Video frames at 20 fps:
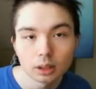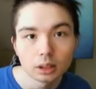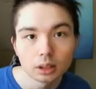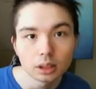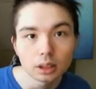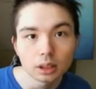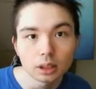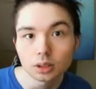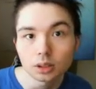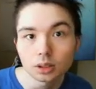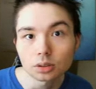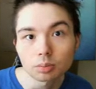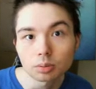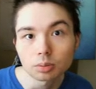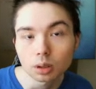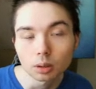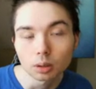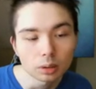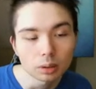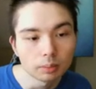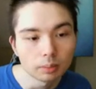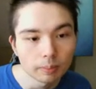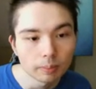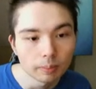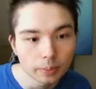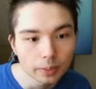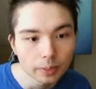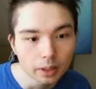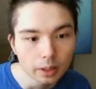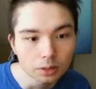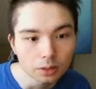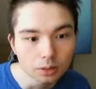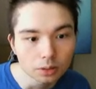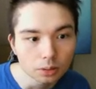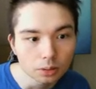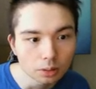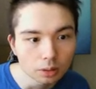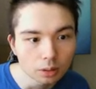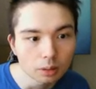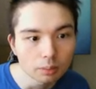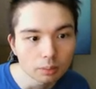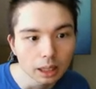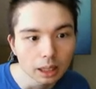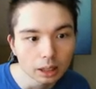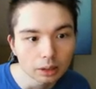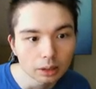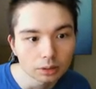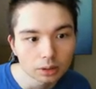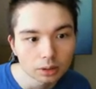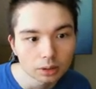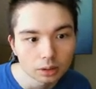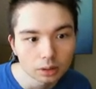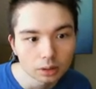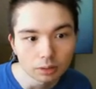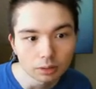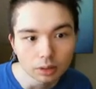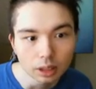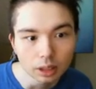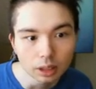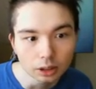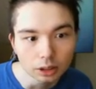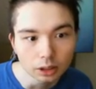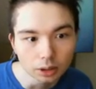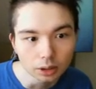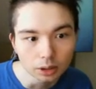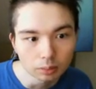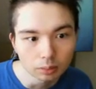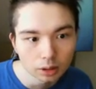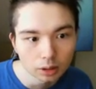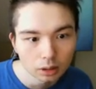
This is the problem. It's all about deflection.